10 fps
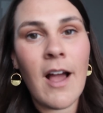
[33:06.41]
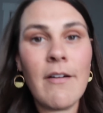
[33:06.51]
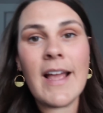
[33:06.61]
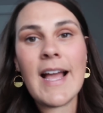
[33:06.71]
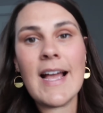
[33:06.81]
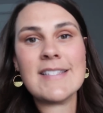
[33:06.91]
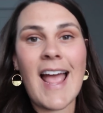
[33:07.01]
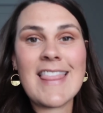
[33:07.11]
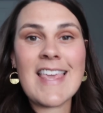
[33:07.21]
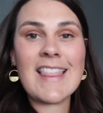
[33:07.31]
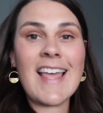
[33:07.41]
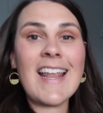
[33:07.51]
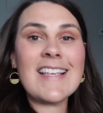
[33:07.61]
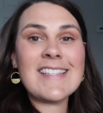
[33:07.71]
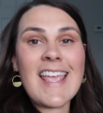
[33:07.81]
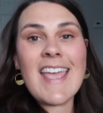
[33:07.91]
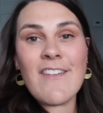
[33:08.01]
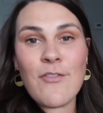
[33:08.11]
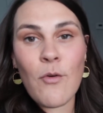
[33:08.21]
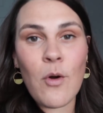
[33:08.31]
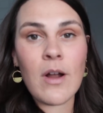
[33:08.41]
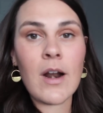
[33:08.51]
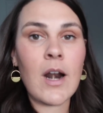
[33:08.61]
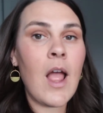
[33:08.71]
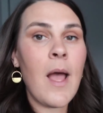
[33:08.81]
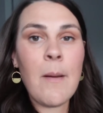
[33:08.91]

All right, guys, I think that is it for